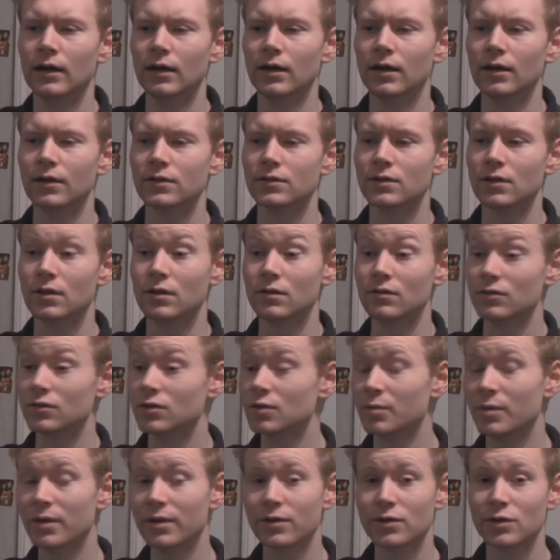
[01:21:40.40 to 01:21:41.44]
So
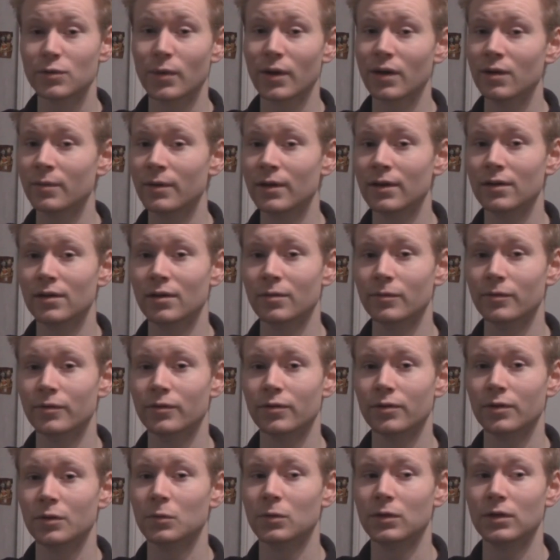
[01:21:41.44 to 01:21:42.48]
Superior Spider-Man number
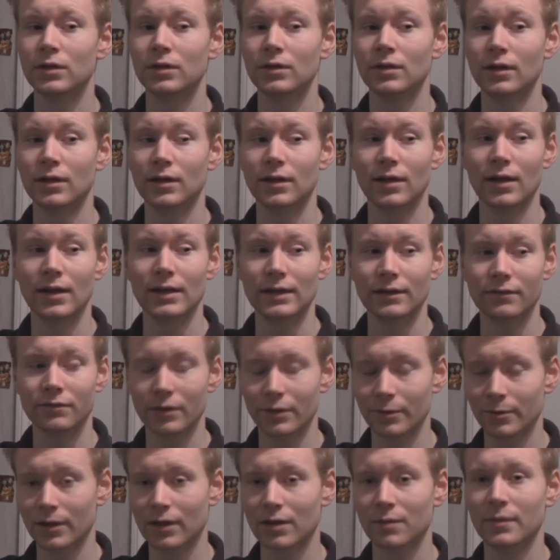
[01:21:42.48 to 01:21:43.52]
31, I definitely
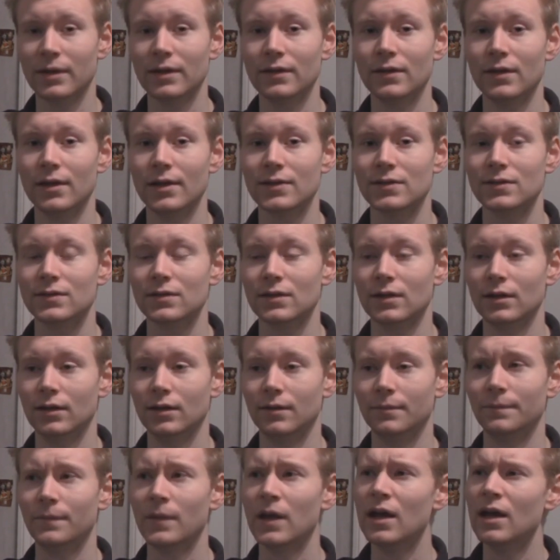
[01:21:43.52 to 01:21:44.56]
recommend this.
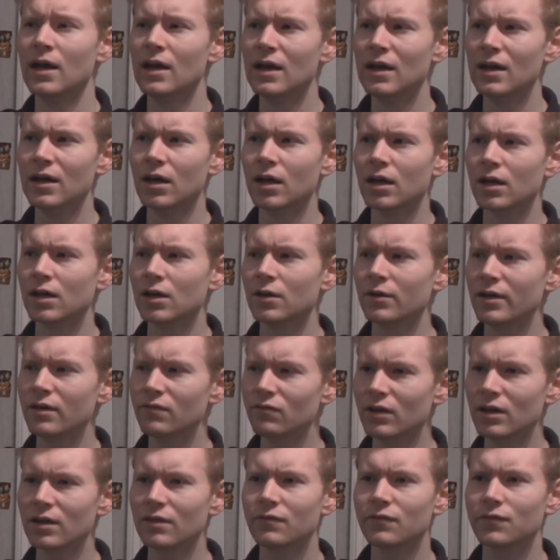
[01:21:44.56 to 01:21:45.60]
You know,
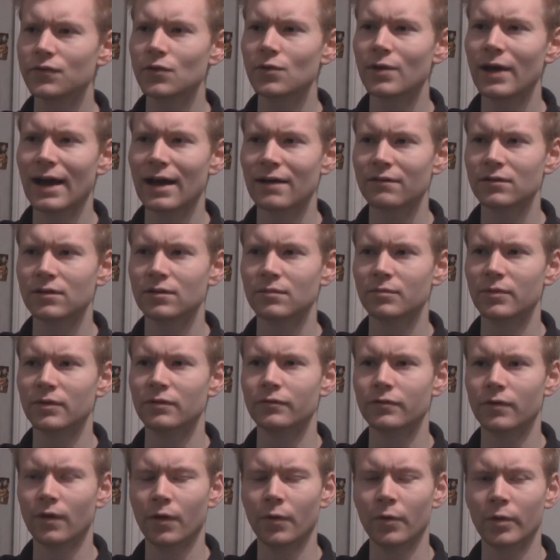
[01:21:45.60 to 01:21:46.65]
even if you haven't been
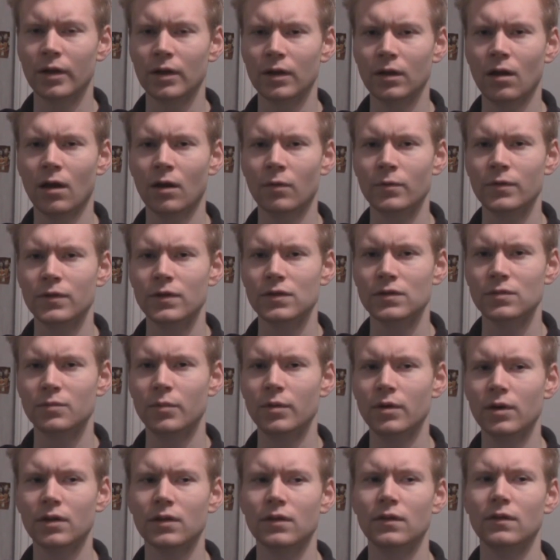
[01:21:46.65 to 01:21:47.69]
following along with this
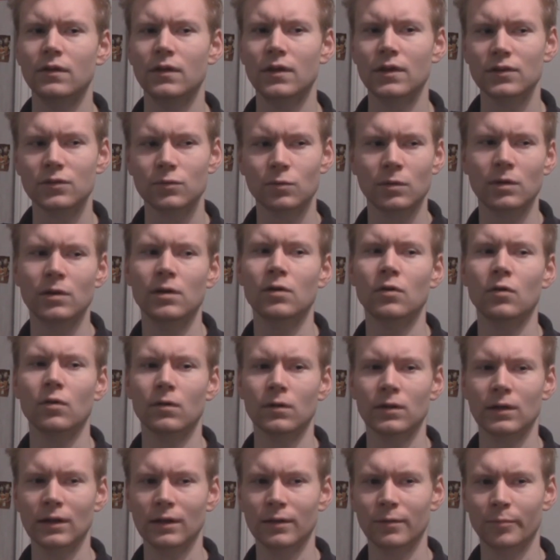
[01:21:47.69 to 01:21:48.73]
book, this one or
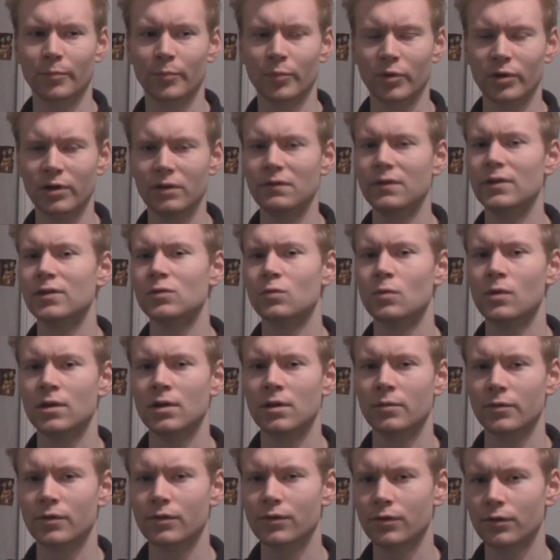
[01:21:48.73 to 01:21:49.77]
the previous one,
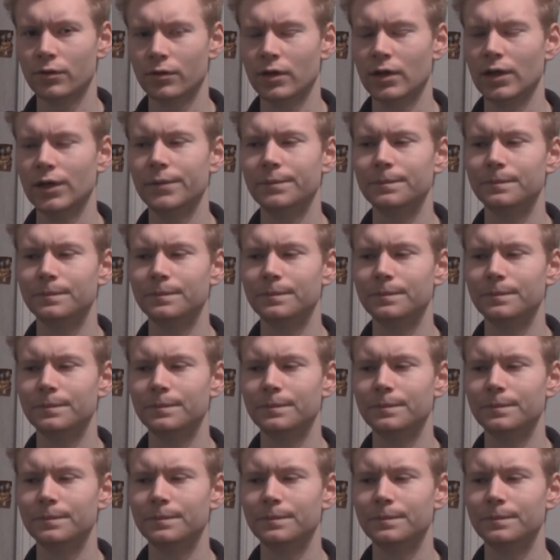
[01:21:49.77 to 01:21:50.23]
number 30,